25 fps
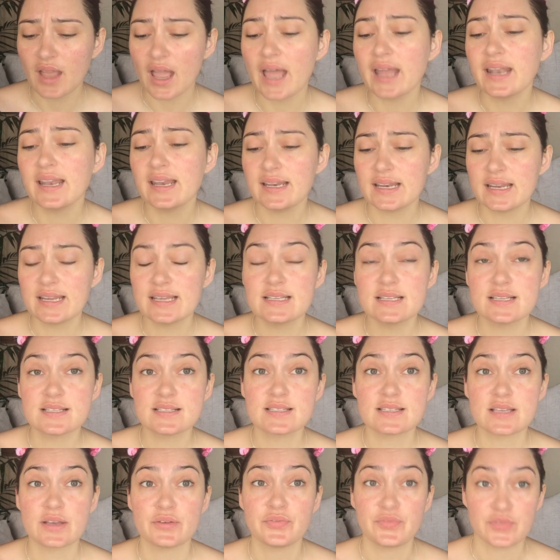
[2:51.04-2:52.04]
and it
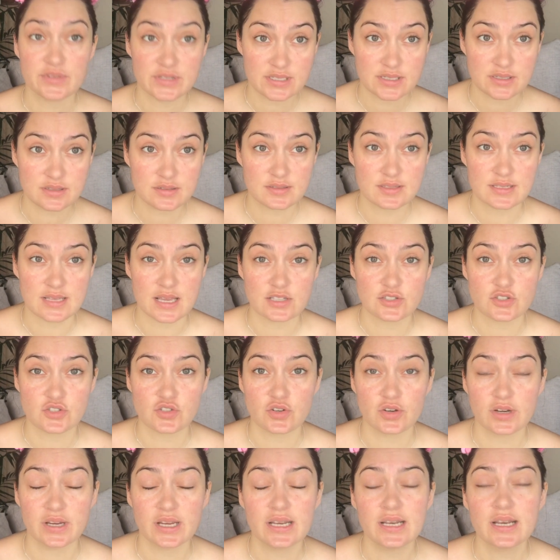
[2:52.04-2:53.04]
is a physical
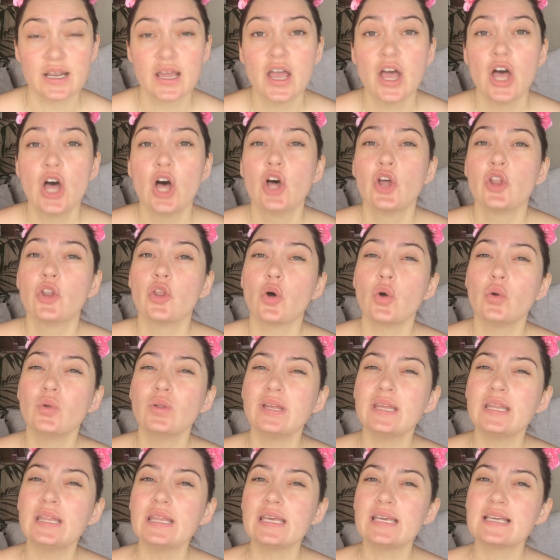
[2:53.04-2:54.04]
sunscreen. The
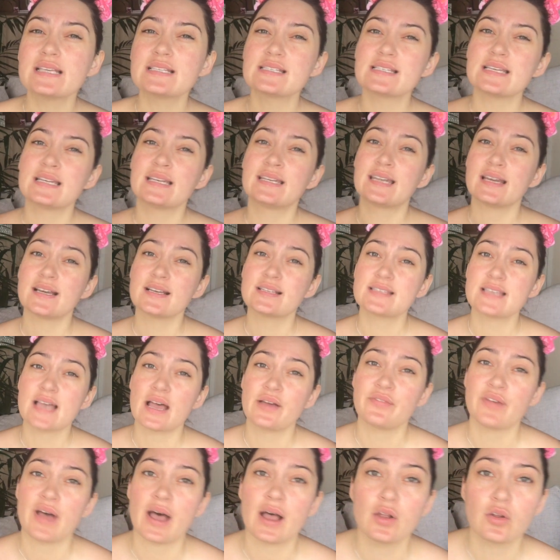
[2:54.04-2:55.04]
only thing is it does
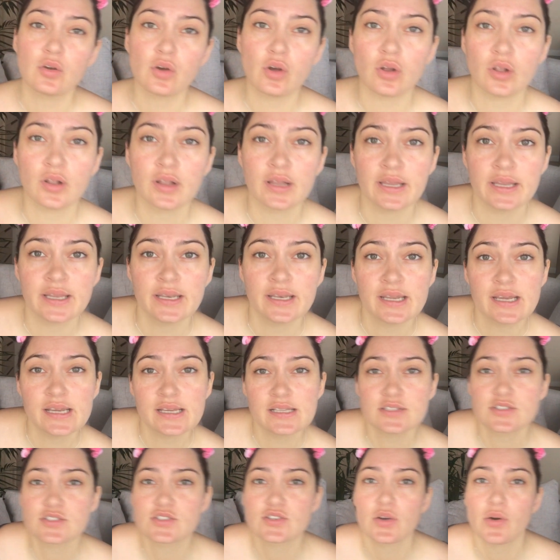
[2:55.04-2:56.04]
have alcohol in
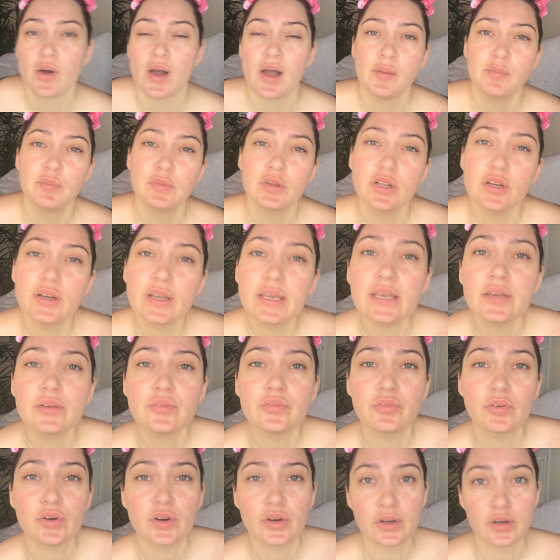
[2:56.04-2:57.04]
it, so I'm looking
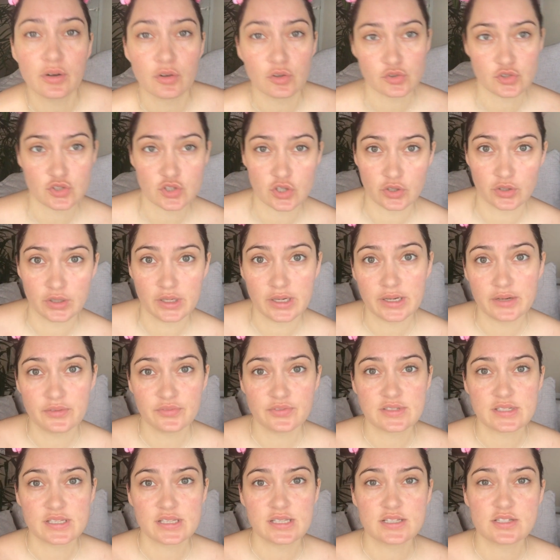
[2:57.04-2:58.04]
for an
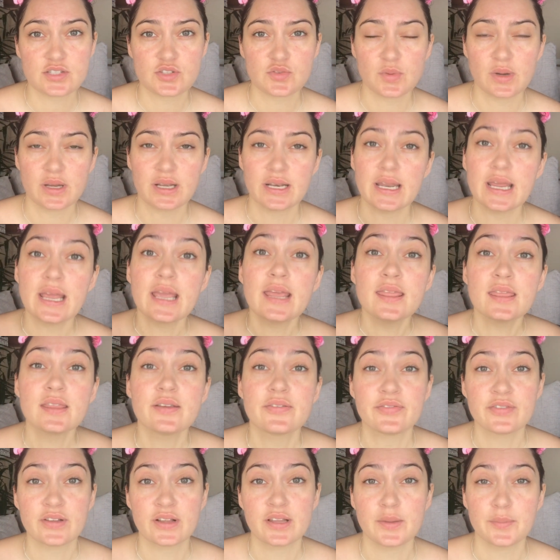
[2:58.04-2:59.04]
alternative to this one in the
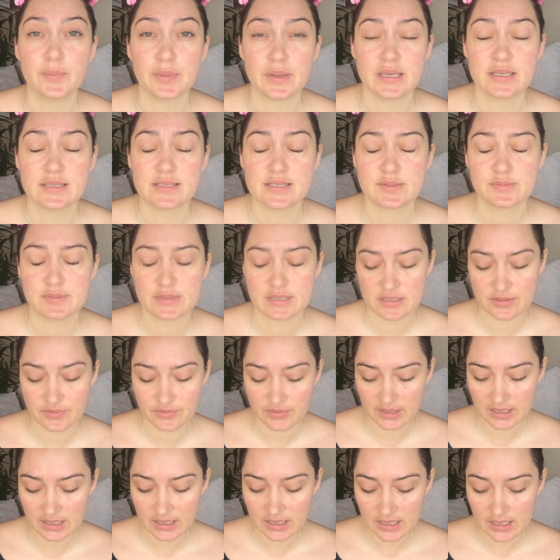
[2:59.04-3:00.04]
Philippines
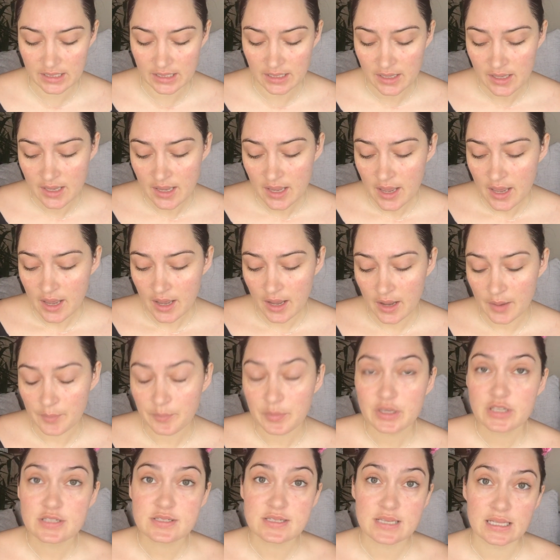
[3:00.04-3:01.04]
specifically.
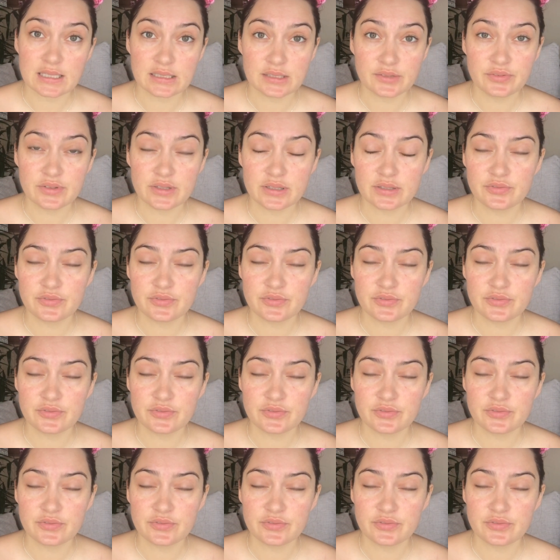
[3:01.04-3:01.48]
Because I live in